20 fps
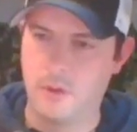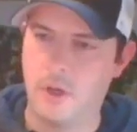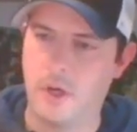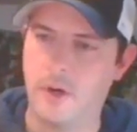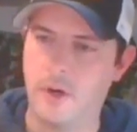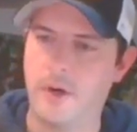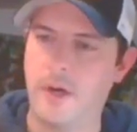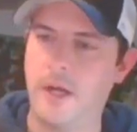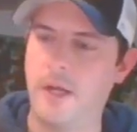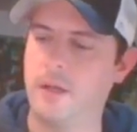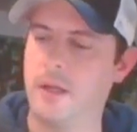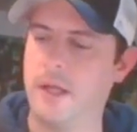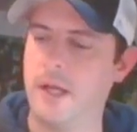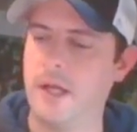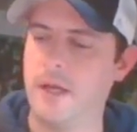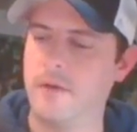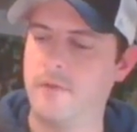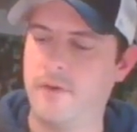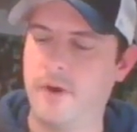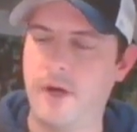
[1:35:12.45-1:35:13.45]
all right,
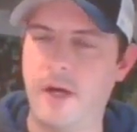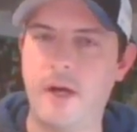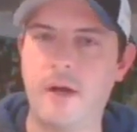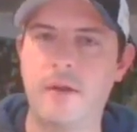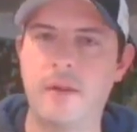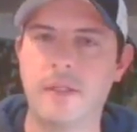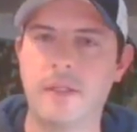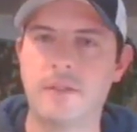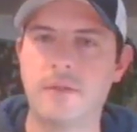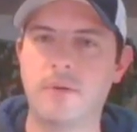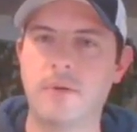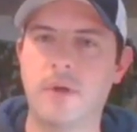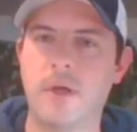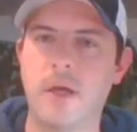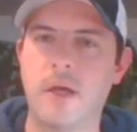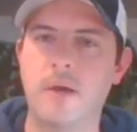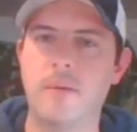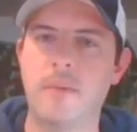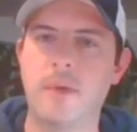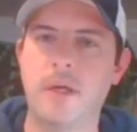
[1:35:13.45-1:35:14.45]
Lion Fire, that's
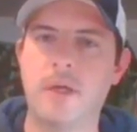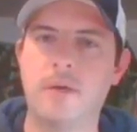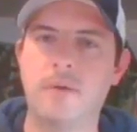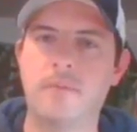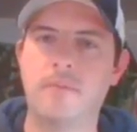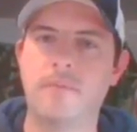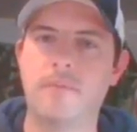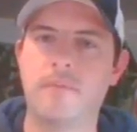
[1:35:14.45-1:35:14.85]
okay, man.